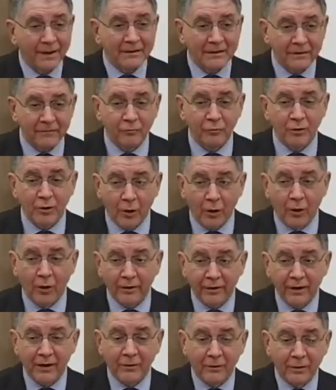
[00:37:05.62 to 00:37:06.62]
But if we all
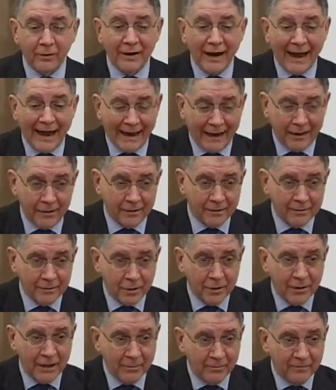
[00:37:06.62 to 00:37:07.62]
recognize the
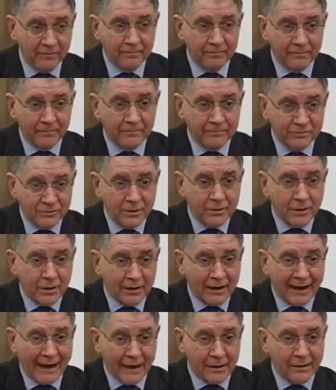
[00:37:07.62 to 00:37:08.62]
same Jesus
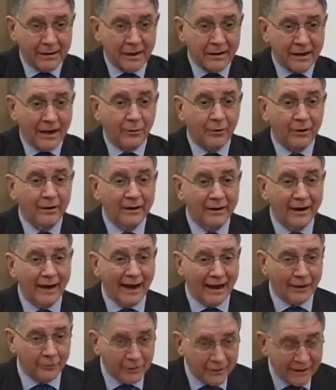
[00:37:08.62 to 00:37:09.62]
Christ as our
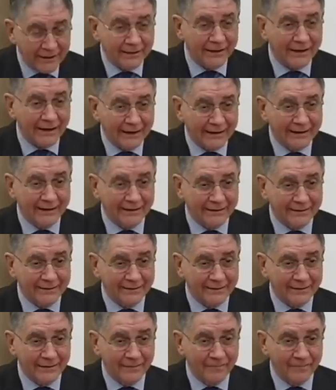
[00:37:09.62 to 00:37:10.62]
authentic
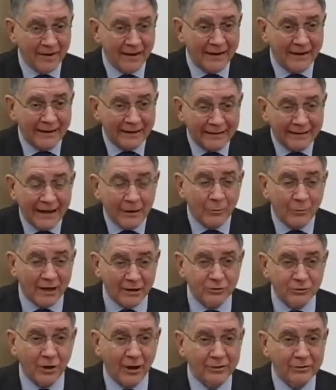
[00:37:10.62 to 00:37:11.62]
identity, then we
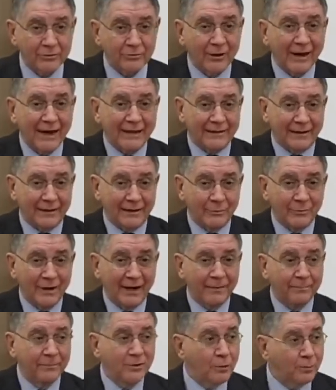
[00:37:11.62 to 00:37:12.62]
are joined together. We
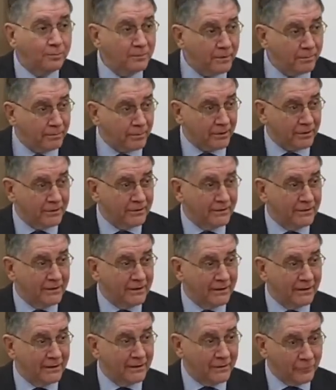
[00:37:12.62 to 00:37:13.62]
are a new people.
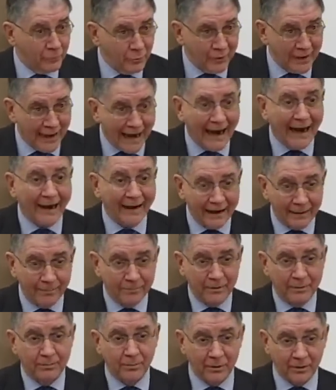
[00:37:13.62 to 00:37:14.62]
We are a
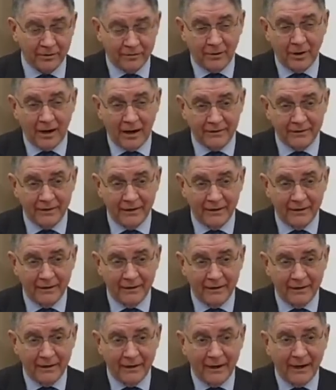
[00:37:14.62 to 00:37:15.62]
people of God.
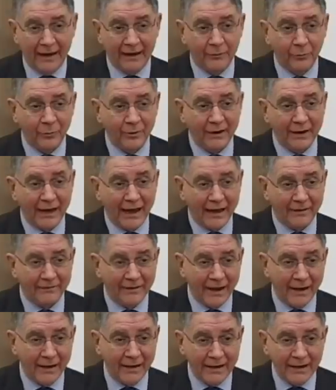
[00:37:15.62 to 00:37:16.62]
And we
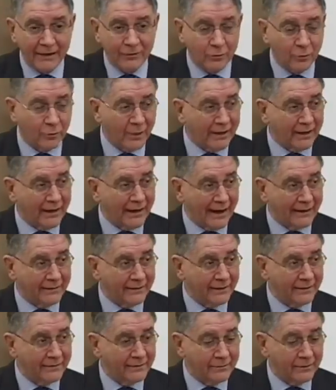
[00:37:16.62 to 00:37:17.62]
have a link to one
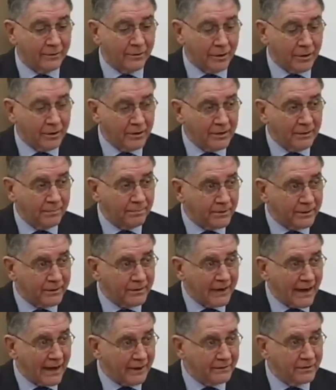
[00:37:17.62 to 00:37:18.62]
another that goes deeper
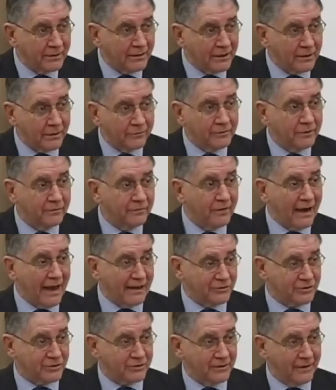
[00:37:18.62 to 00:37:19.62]
than the link of the
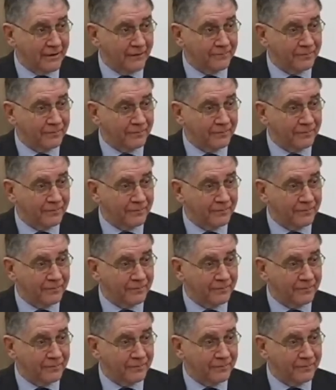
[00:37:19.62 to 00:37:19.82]
flesh.